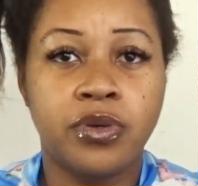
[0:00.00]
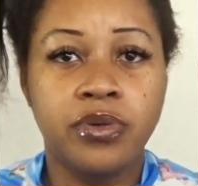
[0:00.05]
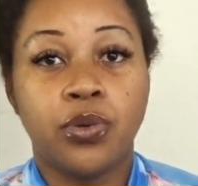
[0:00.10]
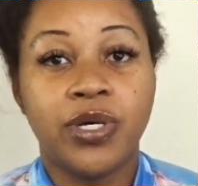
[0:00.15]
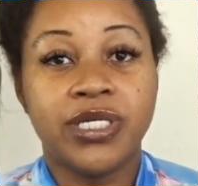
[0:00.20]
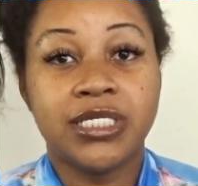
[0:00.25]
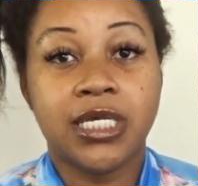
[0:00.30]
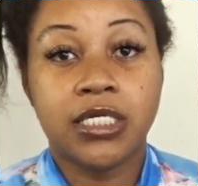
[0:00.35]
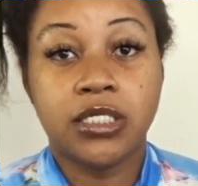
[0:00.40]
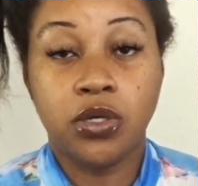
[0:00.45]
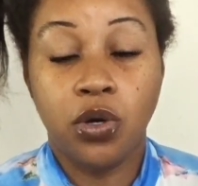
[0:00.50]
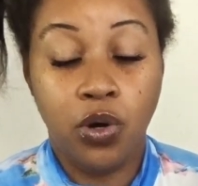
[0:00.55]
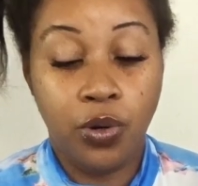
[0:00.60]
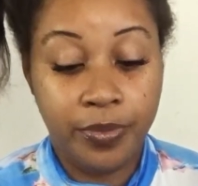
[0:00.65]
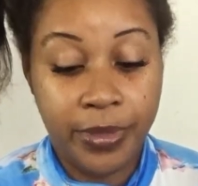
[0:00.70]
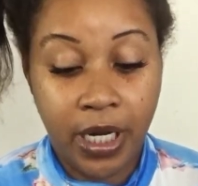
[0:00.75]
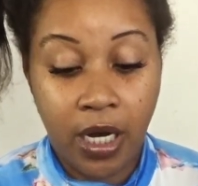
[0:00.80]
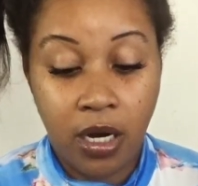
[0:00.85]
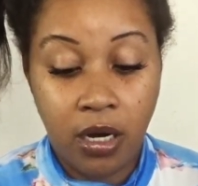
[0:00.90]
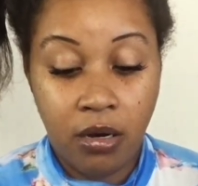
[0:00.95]
Once that's
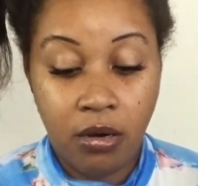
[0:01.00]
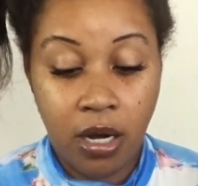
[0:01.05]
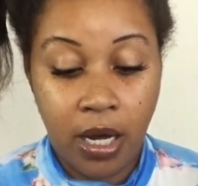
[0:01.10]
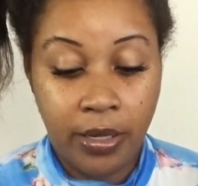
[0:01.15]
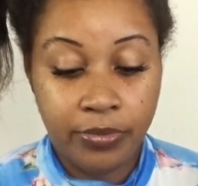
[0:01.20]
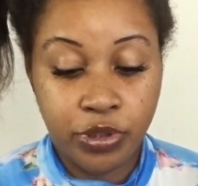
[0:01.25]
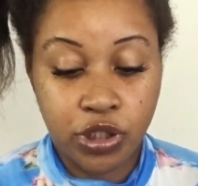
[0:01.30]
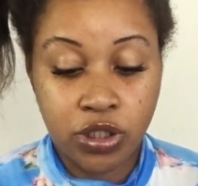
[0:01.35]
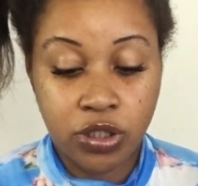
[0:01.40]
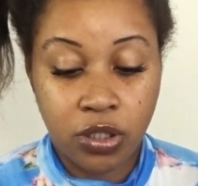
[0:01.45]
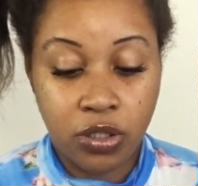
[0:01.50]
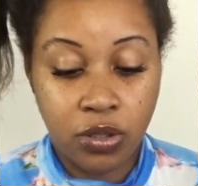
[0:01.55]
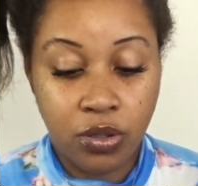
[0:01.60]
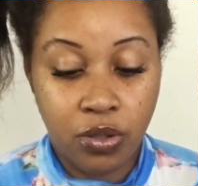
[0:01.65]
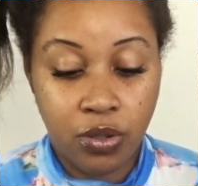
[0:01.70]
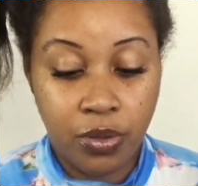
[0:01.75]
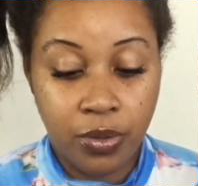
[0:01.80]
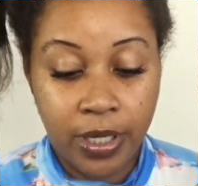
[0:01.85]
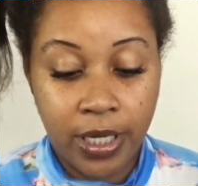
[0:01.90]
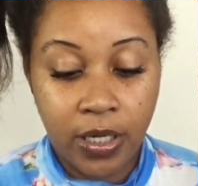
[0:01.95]
combed out, I'm just gonna
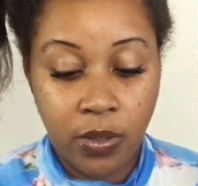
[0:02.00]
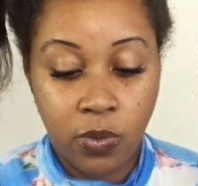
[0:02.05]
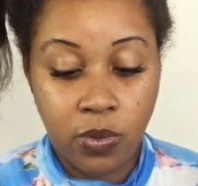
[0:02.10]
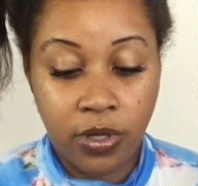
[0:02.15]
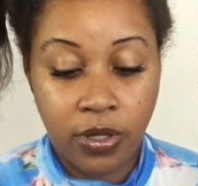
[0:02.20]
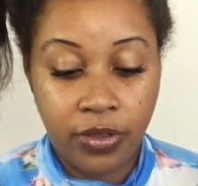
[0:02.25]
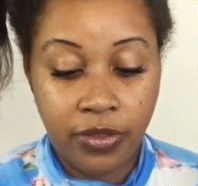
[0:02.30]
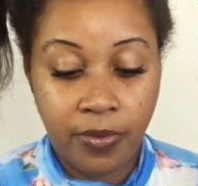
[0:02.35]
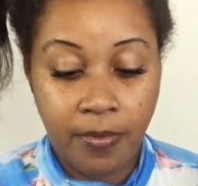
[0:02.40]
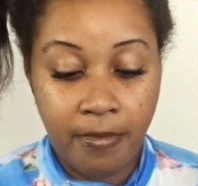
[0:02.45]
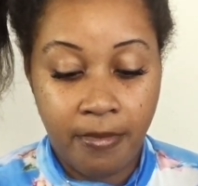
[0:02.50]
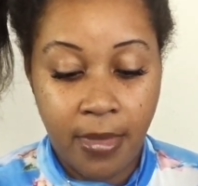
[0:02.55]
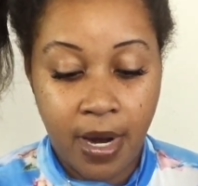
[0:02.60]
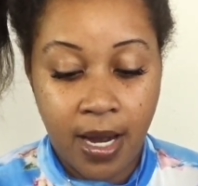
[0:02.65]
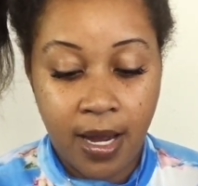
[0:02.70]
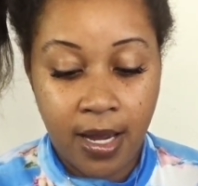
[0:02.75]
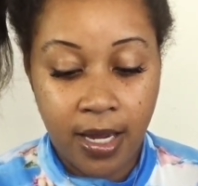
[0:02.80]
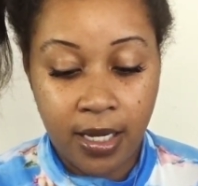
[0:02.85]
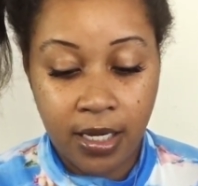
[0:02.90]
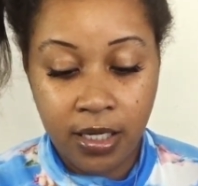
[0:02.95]
go in with
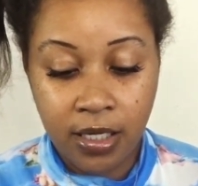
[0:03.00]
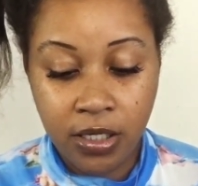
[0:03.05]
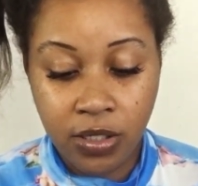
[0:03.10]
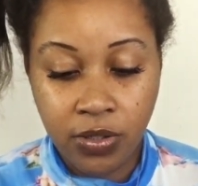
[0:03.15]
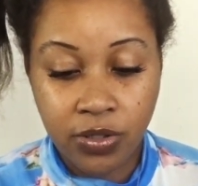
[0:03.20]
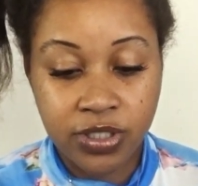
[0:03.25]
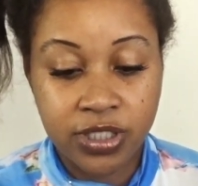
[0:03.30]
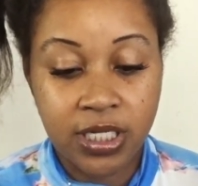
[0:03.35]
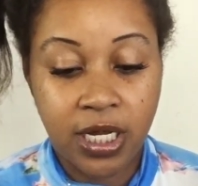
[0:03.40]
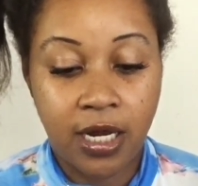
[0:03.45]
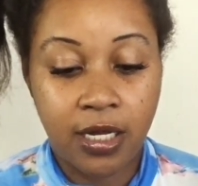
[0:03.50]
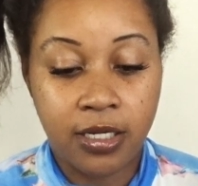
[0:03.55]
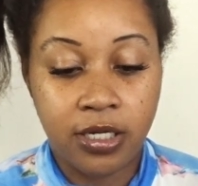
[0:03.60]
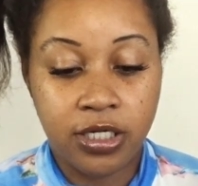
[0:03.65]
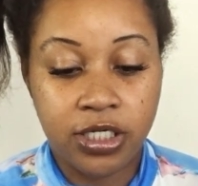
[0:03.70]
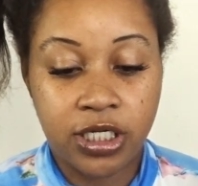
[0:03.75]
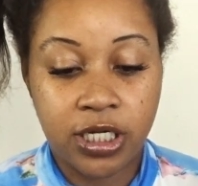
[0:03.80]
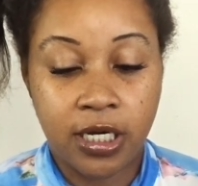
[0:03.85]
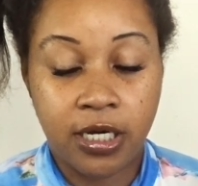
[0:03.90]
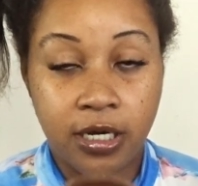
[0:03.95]
my Eco
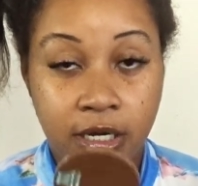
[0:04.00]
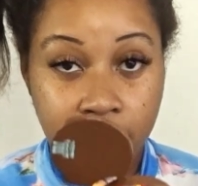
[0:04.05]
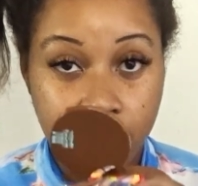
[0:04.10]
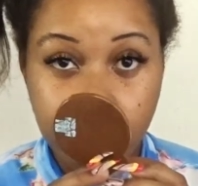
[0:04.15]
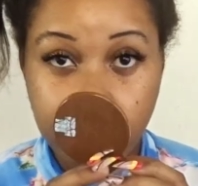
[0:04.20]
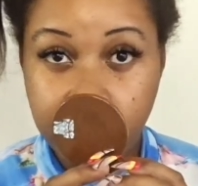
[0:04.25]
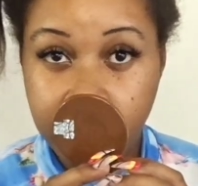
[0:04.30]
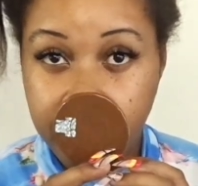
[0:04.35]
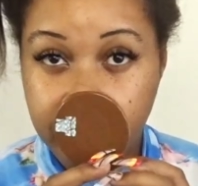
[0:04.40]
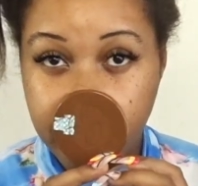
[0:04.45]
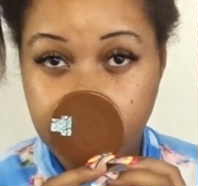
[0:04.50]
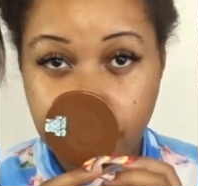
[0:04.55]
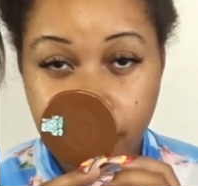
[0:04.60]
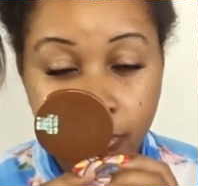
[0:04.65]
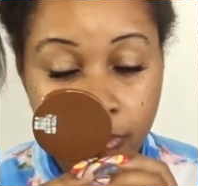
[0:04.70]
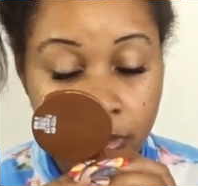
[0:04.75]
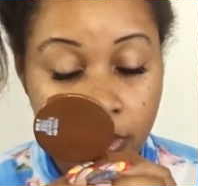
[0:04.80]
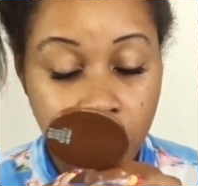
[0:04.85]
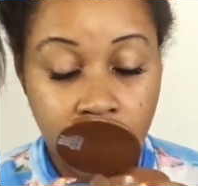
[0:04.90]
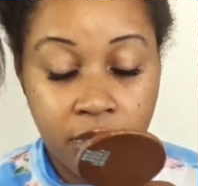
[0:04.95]
Styler gel.
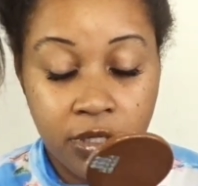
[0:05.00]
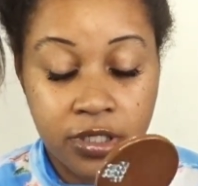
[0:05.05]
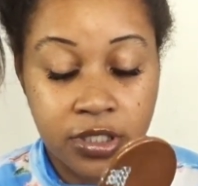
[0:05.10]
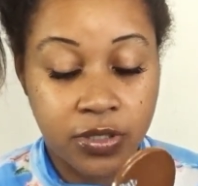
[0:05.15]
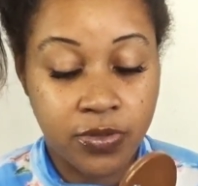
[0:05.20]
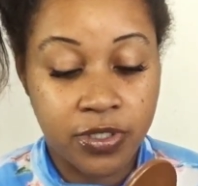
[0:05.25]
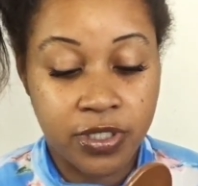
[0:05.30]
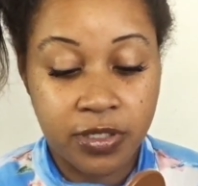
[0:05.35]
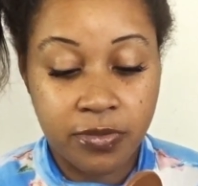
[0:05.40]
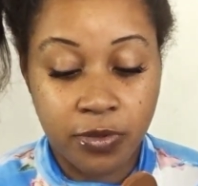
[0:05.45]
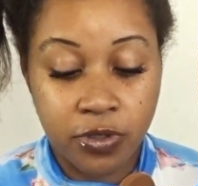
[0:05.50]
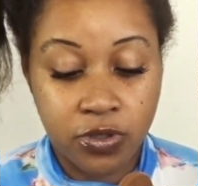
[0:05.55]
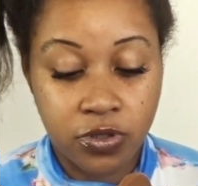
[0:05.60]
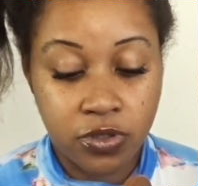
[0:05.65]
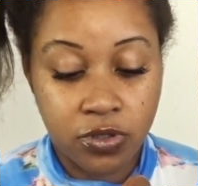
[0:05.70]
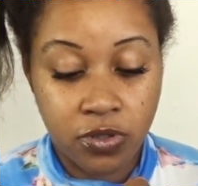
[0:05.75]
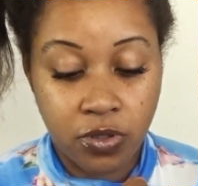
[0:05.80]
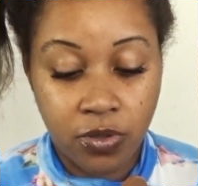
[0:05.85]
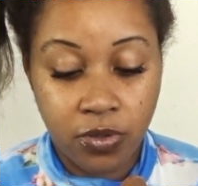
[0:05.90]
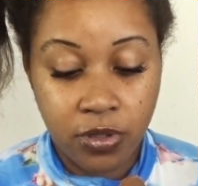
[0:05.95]
Oh, this one smells
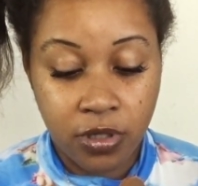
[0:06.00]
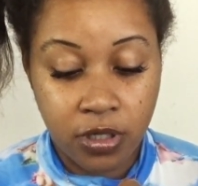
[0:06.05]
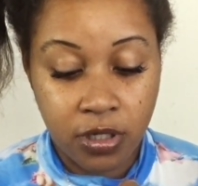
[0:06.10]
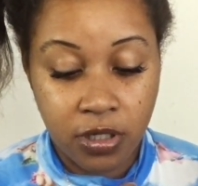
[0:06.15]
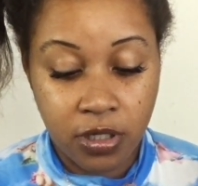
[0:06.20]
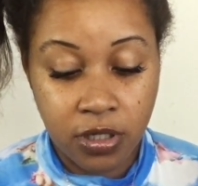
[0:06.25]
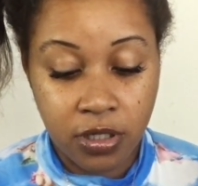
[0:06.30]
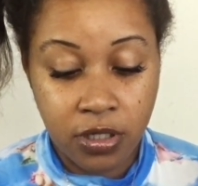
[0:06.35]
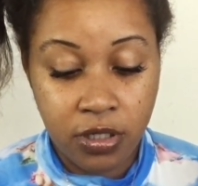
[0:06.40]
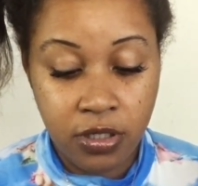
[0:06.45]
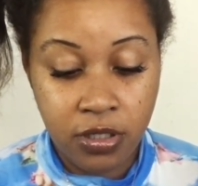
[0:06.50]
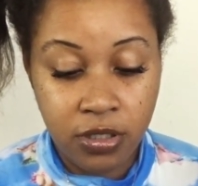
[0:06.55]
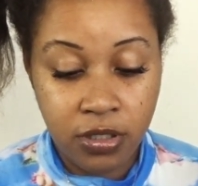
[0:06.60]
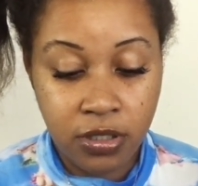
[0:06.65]
so good.